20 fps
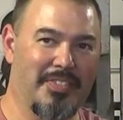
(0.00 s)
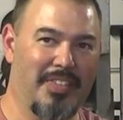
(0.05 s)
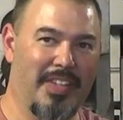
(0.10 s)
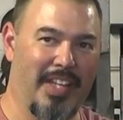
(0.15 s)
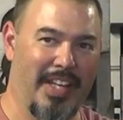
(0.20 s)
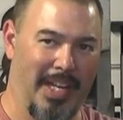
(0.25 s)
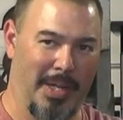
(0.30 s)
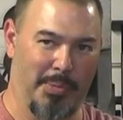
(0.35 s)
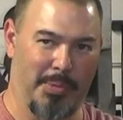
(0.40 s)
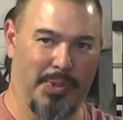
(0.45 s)

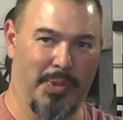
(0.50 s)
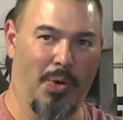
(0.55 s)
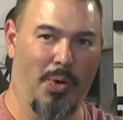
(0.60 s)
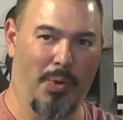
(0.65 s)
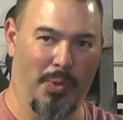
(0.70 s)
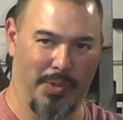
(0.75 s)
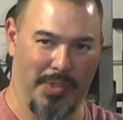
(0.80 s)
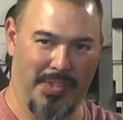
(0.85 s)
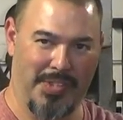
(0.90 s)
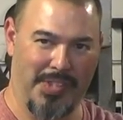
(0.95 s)
able to
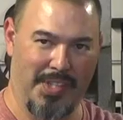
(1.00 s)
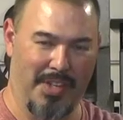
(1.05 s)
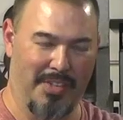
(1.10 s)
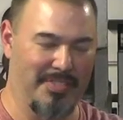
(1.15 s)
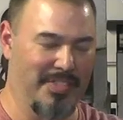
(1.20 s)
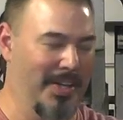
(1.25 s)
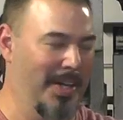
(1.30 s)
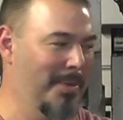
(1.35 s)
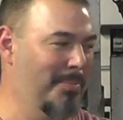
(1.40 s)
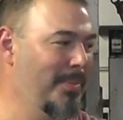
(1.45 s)
hold
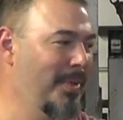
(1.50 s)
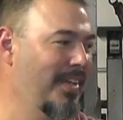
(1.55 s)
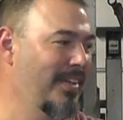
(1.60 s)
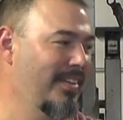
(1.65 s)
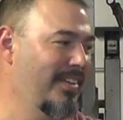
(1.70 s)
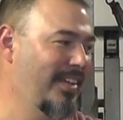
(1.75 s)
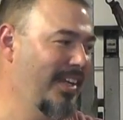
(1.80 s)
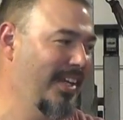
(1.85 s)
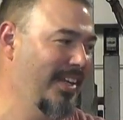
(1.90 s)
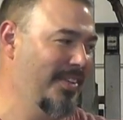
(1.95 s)
itself up
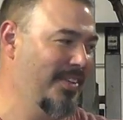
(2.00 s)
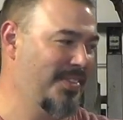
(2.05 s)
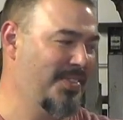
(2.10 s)
and